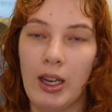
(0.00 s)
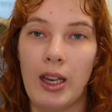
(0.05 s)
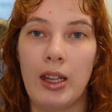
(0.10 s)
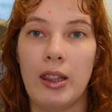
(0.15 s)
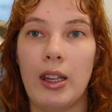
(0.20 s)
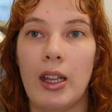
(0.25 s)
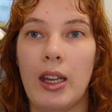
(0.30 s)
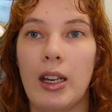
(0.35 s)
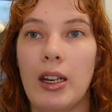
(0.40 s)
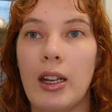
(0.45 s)
And
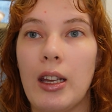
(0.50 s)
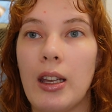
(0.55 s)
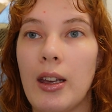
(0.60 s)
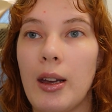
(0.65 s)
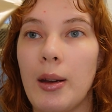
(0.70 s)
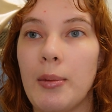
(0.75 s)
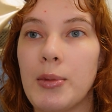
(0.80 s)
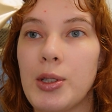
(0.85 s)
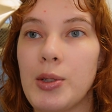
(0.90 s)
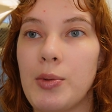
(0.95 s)
then it
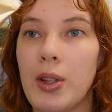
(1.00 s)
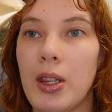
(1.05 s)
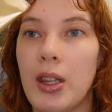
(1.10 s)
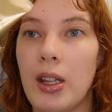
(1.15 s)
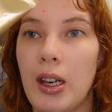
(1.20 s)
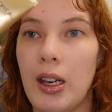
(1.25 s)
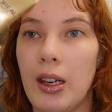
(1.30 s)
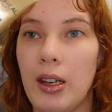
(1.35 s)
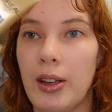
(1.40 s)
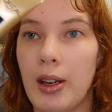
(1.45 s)
comes with
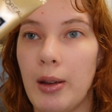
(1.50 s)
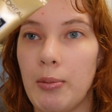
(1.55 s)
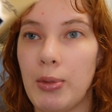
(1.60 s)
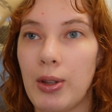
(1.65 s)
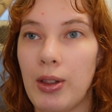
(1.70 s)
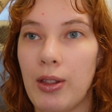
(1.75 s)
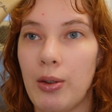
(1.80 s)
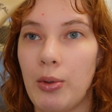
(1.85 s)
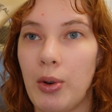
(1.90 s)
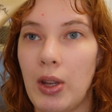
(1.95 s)
the number
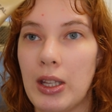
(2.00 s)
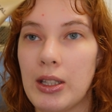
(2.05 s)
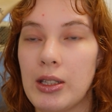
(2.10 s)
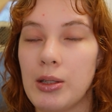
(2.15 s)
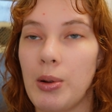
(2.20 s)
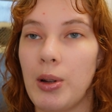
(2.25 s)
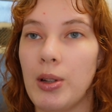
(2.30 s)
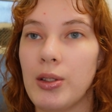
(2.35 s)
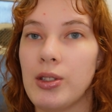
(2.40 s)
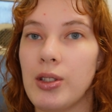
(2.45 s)
3 as
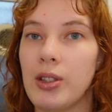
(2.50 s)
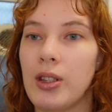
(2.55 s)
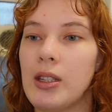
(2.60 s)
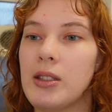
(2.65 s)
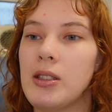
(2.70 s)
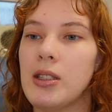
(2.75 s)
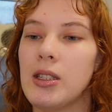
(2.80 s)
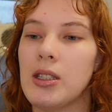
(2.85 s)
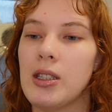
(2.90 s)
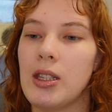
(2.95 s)
well. So
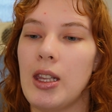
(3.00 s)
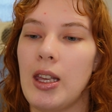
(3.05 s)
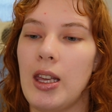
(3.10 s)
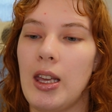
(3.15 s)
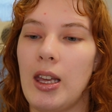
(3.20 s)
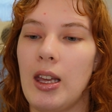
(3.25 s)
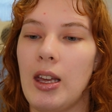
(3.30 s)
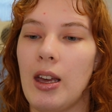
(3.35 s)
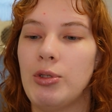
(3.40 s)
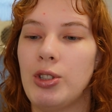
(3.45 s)
this is
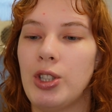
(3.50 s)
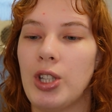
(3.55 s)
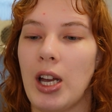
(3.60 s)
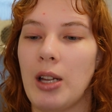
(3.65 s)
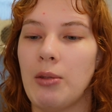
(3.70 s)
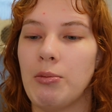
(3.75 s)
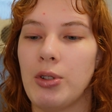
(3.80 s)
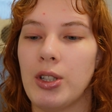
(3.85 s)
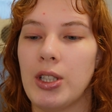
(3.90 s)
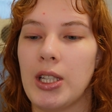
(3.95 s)
the
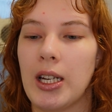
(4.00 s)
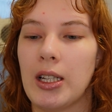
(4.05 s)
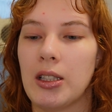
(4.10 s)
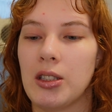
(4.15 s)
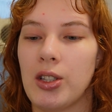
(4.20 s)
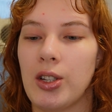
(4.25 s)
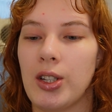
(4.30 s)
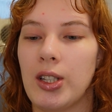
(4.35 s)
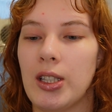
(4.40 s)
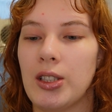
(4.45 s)
Shine Protect
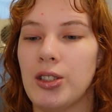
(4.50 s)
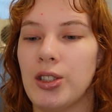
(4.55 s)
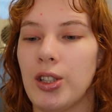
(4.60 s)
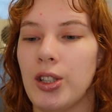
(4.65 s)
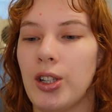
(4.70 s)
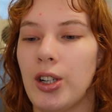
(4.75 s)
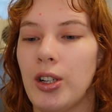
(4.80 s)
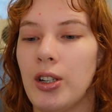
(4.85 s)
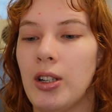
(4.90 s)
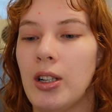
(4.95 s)

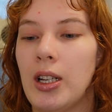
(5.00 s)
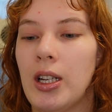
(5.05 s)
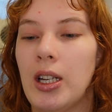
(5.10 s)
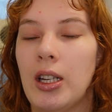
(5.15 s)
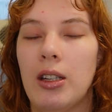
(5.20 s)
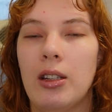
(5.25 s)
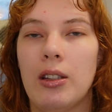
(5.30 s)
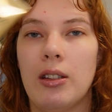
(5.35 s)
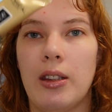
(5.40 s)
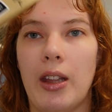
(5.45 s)
conditioner
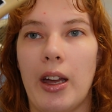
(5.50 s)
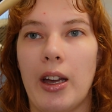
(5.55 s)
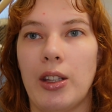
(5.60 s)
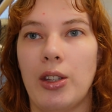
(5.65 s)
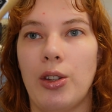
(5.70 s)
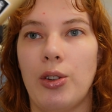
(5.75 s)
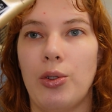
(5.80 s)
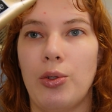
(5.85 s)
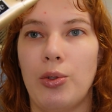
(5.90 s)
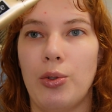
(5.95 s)
that
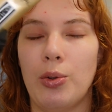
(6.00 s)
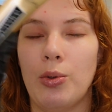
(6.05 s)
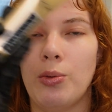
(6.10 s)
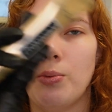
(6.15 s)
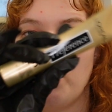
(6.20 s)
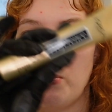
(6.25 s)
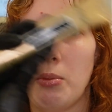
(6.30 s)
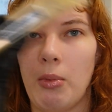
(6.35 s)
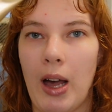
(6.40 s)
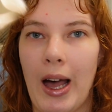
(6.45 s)
you
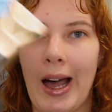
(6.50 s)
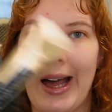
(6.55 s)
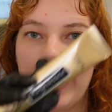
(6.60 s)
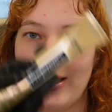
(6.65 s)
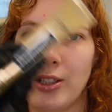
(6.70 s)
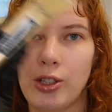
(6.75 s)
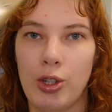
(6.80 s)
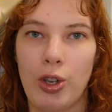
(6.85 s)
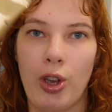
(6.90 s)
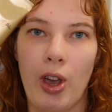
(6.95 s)
add
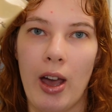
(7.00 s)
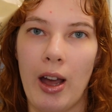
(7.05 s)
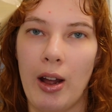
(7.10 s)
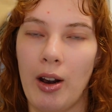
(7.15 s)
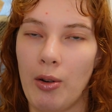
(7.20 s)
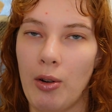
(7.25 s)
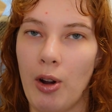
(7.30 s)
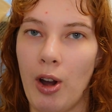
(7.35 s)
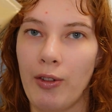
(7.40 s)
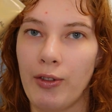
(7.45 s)
to your
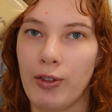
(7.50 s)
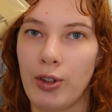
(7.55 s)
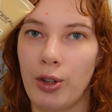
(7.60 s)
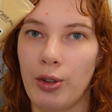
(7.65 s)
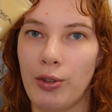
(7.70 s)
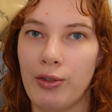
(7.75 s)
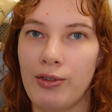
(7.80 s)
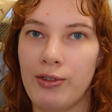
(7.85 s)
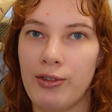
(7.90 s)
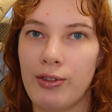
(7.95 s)
hair after
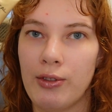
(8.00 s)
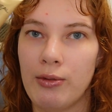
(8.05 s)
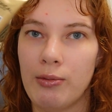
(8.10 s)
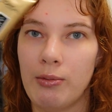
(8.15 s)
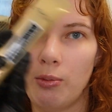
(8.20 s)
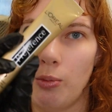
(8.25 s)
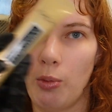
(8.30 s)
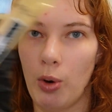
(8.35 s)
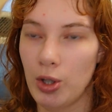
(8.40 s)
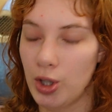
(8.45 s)
you've
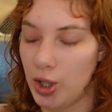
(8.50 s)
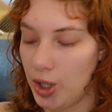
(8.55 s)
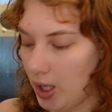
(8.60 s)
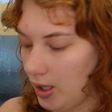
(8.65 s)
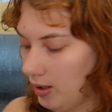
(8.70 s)
washed